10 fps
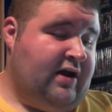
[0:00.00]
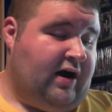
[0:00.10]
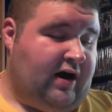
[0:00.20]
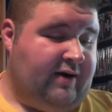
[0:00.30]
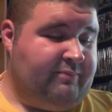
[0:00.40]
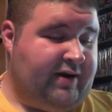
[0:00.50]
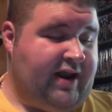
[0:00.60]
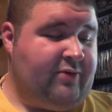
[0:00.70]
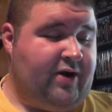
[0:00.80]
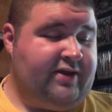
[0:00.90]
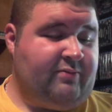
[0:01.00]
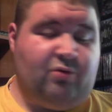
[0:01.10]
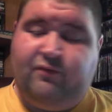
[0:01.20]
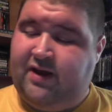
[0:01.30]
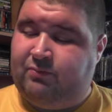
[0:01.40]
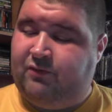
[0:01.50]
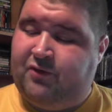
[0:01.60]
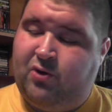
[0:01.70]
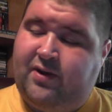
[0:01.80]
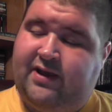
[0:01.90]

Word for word: Um, but anyway, the movie I'm reviewing